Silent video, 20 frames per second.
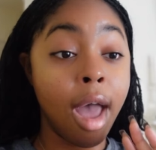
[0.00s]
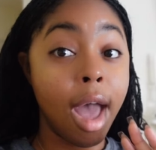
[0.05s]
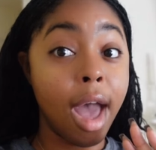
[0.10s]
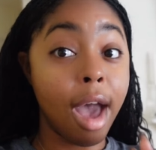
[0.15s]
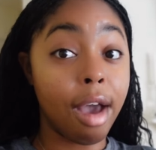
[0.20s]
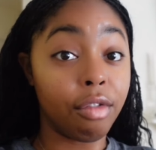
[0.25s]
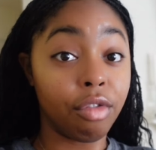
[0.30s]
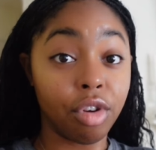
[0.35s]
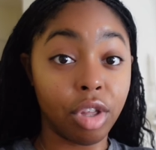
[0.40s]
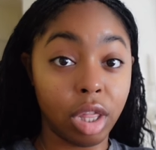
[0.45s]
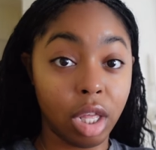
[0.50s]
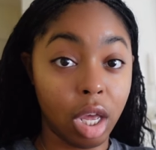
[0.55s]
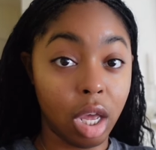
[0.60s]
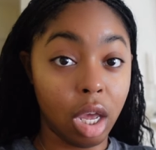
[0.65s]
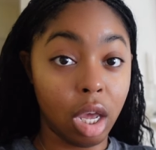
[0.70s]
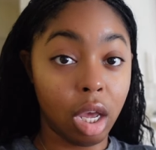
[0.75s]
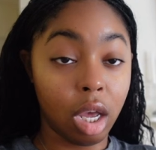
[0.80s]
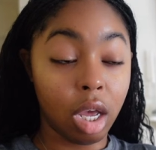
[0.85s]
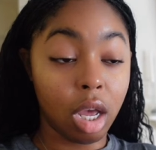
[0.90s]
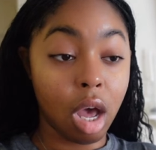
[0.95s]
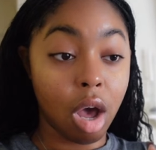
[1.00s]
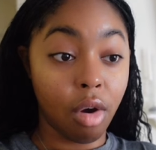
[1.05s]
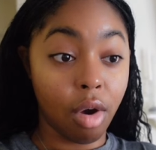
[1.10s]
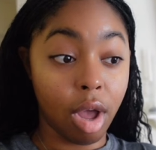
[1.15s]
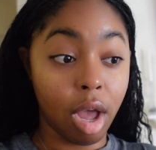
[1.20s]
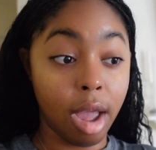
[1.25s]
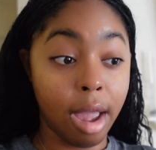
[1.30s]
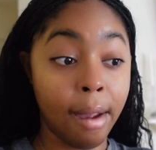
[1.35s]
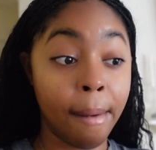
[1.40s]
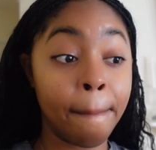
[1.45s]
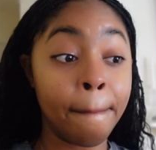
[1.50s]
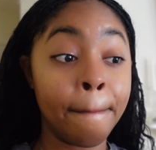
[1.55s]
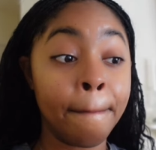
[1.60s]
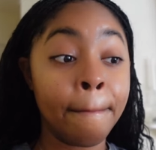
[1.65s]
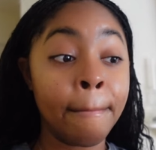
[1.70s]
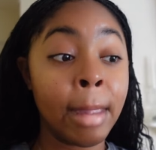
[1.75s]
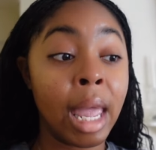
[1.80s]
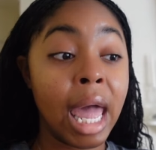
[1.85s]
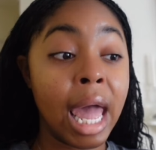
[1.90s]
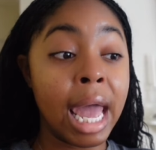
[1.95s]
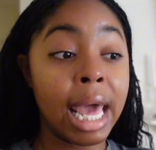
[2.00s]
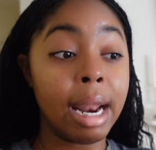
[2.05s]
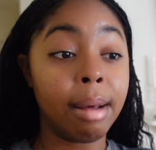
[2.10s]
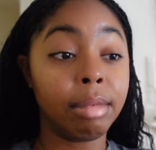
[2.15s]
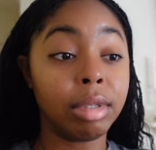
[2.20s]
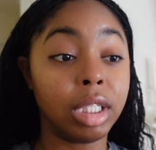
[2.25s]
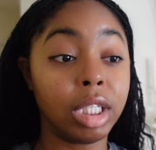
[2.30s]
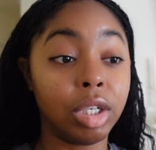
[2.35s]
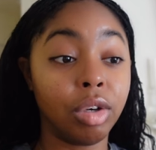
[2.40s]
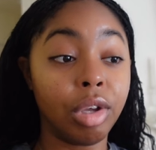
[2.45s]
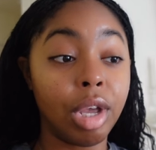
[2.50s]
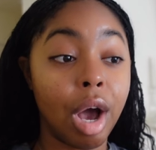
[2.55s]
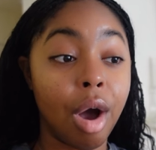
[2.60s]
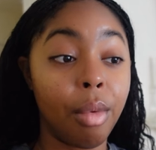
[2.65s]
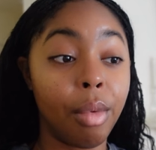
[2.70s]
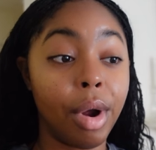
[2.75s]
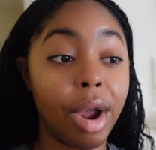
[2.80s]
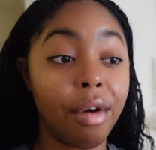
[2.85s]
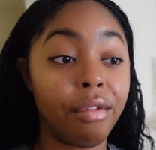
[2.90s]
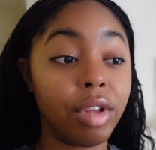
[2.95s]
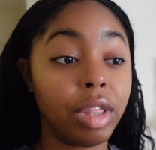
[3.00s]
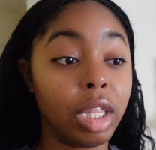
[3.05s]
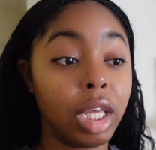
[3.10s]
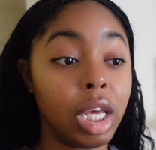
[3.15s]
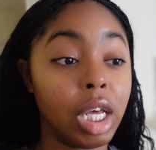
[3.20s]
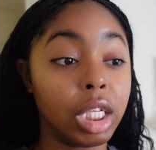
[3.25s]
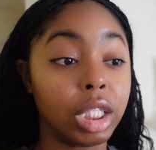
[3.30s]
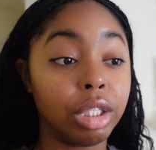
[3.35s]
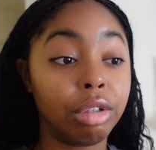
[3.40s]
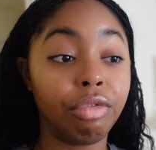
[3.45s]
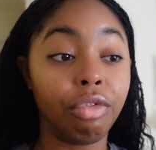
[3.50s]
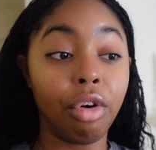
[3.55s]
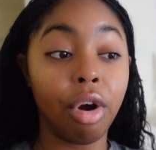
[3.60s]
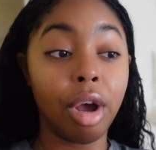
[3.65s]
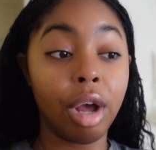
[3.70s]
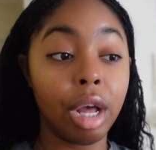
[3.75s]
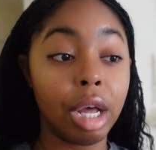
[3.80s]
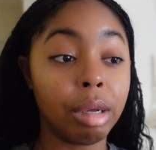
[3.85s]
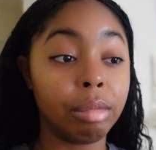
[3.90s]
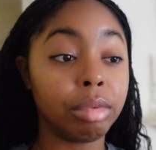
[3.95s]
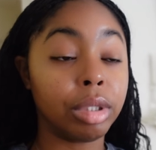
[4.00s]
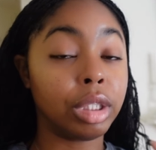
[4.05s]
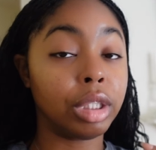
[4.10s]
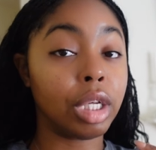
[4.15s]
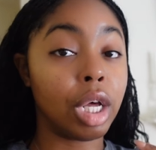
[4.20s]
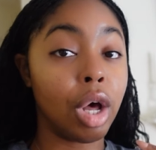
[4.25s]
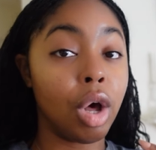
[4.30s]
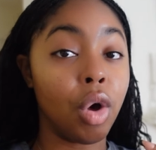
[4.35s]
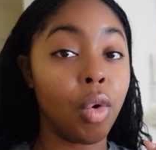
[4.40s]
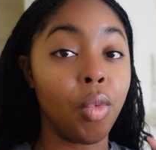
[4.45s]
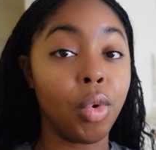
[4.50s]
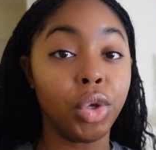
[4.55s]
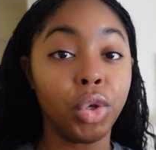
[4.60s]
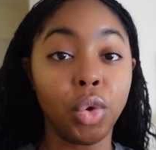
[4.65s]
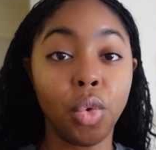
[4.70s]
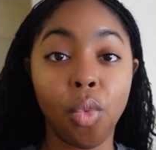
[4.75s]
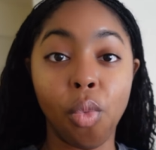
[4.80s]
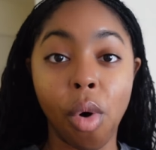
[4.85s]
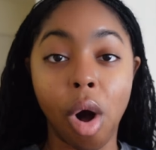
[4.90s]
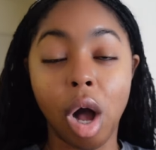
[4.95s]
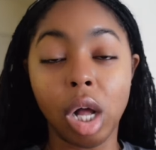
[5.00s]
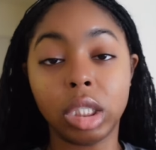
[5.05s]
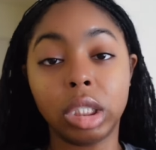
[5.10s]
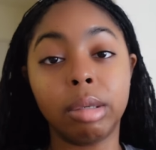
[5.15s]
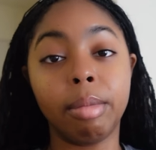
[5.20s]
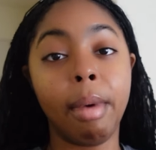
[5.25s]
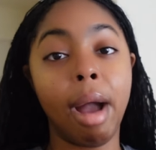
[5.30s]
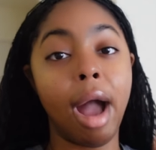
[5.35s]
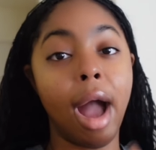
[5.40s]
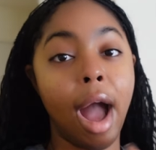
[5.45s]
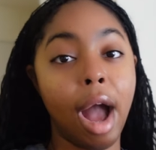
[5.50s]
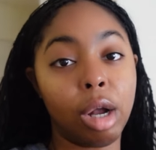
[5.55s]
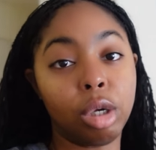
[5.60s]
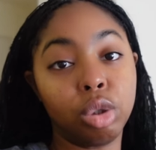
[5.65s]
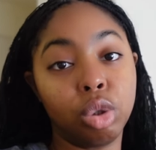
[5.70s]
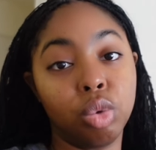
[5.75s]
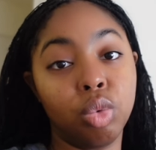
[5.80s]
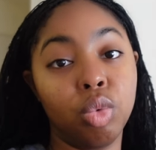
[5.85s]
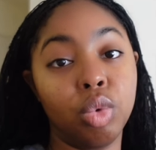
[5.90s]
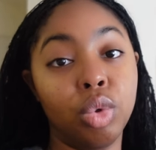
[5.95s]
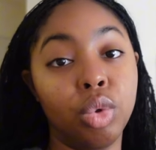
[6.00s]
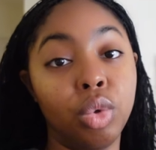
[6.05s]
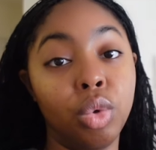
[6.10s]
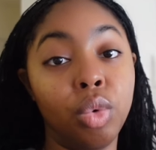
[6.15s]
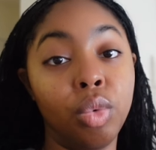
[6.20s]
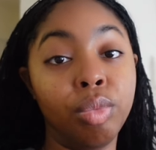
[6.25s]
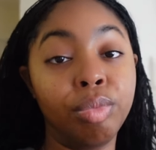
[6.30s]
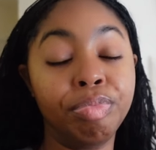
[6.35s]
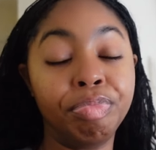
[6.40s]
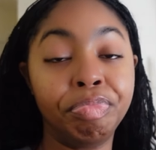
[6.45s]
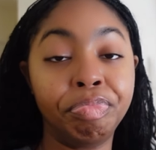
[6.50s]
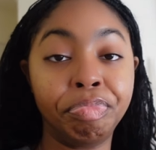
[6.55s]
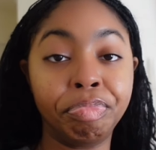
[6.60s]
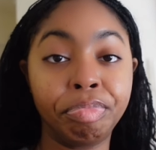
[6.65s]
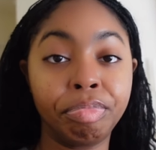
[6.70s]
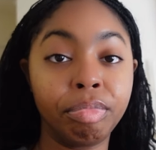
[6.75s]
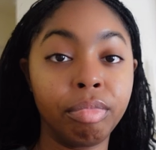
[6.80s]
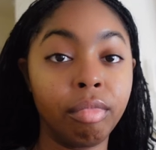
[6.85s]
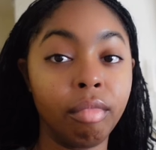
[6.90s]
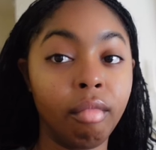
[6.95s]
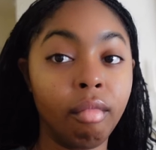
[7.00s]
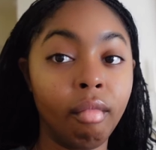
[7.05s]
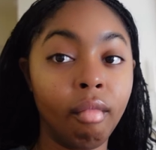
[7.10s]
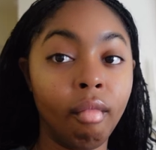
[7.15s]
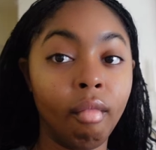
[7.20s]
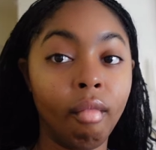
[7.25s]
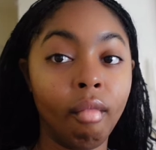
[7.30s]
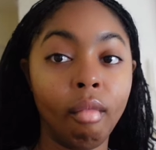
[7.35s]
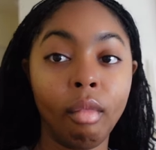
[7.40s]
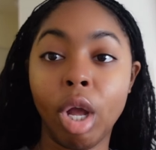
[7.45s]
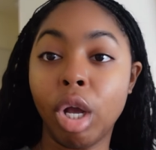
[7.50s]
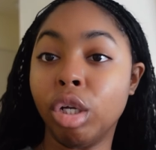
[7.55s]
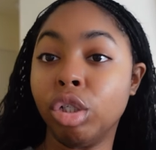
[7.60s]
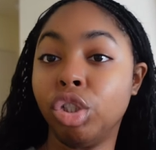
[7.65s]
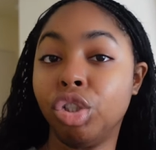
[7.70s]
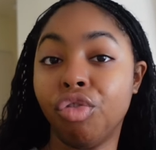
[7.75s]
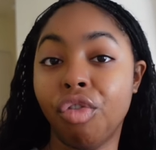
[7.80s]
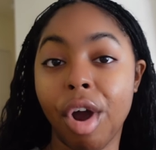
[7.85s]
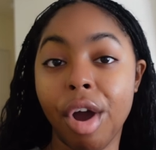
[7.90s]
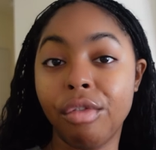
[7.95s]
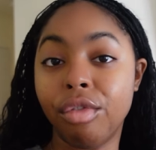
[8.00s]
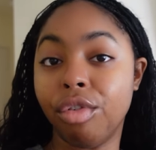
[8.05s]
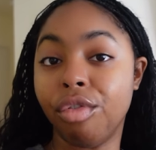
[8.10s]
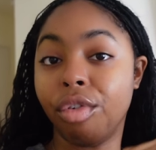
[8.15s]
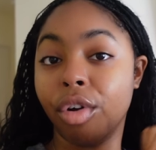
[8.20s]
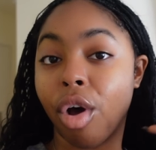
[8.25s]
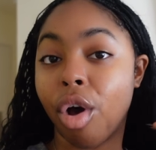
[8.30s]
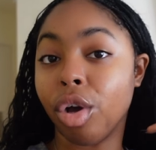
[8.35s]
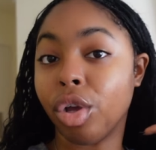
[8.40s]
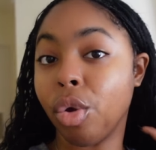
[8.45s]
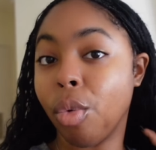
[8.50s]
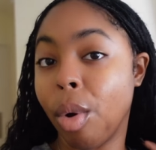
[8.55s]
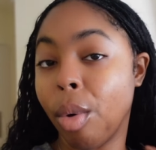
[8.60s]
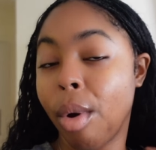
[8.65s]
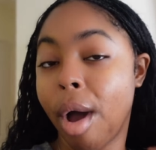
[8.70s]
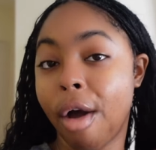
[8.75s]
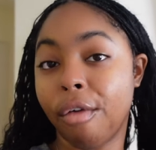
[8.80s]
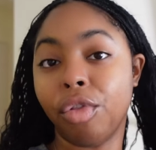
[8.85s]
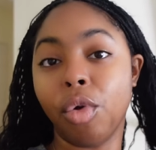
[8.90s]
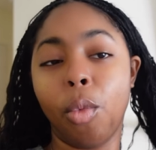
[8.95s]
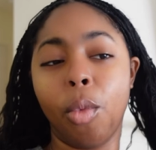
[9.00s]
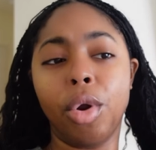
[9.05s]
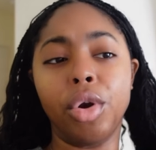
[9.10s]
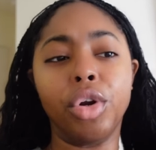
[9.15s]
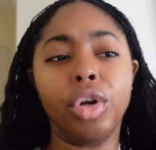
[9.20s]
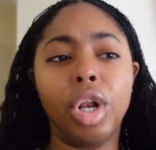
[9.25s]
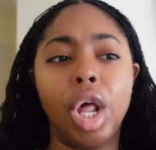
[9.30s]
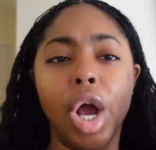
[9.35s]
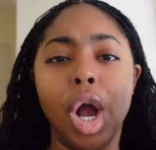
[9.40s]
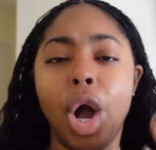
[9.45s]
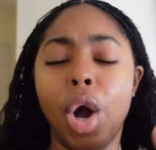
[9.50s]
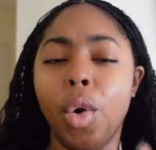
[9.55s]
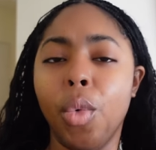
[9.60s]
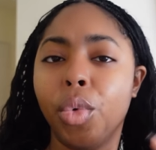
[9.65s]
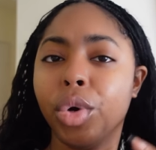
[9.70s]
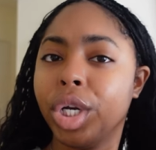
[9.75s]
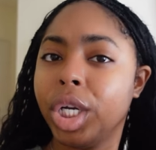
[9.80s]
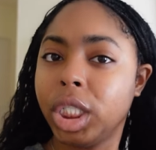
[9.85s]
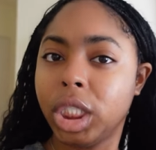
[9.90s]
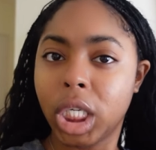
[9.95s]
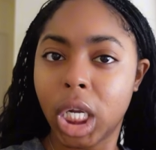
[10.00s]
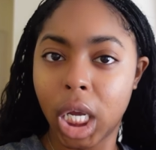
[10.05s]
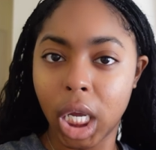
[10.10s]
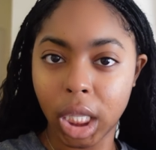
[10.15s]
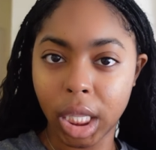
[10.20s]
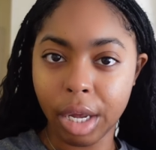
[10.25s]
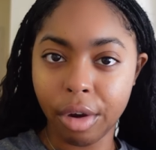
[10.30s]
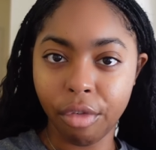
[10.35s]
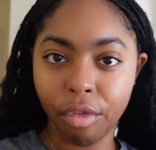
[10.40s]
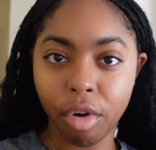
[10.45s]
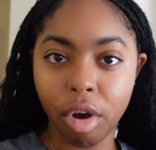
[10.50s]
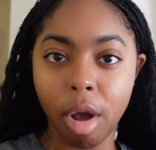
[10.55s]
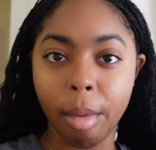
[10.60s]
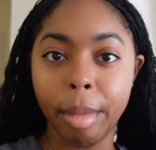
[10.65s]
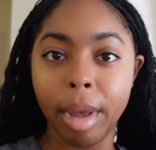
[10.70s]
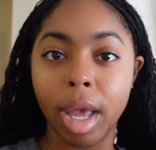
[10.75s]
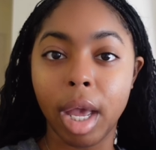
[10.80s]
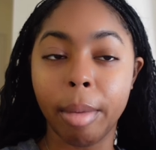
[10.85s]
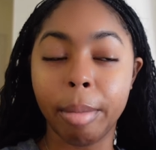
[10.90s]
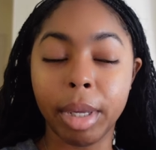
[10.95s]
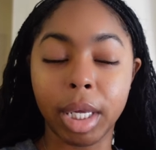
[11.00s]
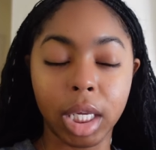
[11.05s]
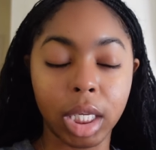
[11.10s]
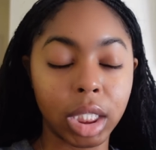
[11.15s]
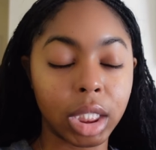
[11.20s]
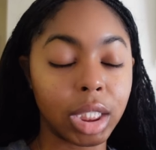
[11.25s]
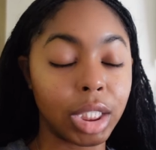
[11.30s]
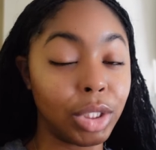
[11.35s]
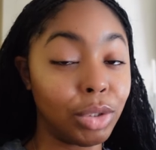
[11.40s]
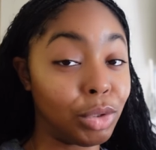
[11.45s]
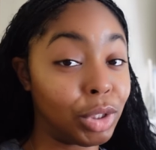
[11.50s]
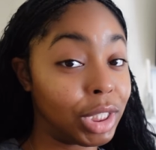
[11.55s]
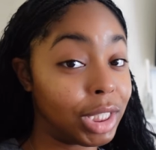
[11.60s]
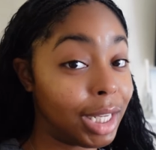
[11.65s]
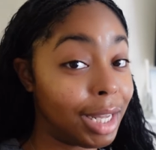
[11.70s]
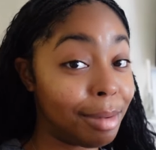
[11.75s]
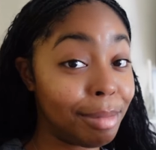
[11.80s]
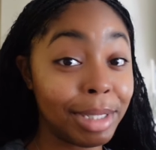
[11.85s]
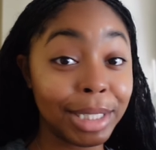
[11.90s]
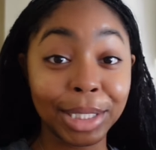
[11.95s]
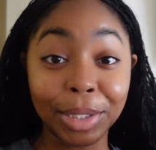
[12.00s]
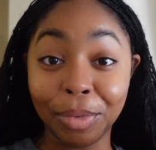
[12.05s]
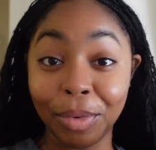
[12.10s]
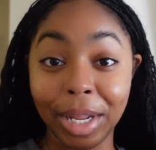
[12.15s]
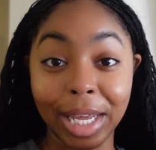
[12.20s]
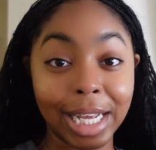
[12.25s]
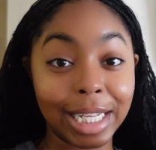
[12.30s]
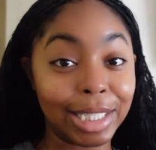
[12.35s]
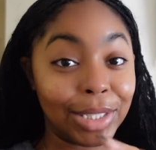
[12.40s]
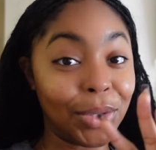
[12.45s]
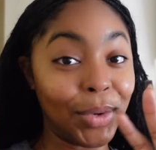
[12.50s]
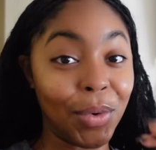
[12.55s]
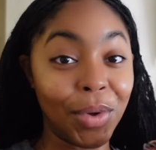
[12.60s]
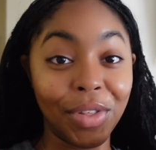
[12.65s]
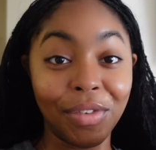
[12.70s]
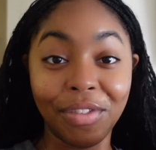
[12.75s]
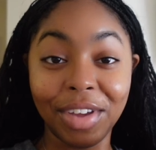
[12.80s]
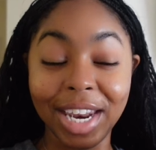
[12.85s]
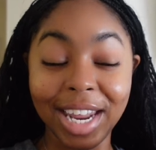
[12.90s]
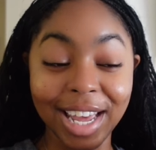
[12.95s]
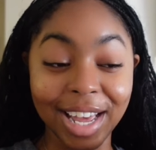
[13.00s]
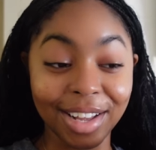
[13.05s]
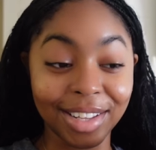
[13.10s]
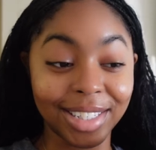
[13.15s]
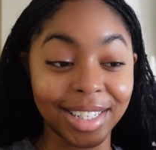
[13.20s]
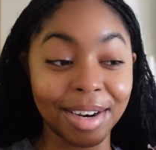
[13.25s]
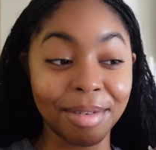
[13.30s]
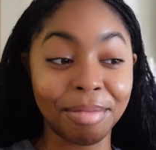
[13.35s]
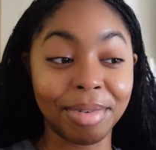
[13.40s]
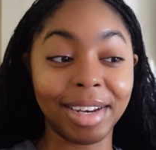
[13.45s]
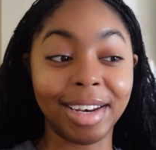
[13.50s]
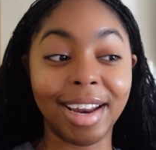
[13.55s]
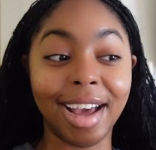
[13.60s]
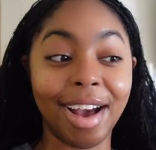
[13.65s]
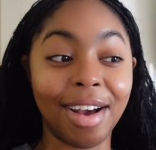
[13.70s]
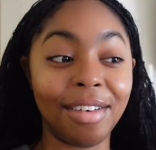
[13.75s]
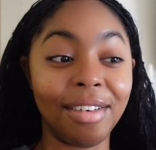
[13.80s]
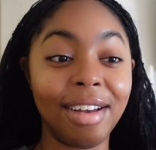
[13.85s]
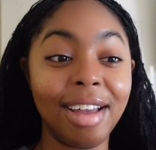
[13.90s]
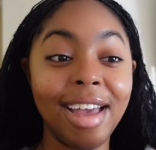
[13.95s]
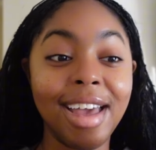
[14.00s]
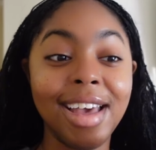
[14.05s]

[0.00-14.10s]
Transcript: everything. Okay. And I'm gonna tell y'all where everything is from. So when you watch my actual travel vlog, you won't have to wonder like, oh, where does she get that from? Because you should be tuning into all the videos that I'm putting out.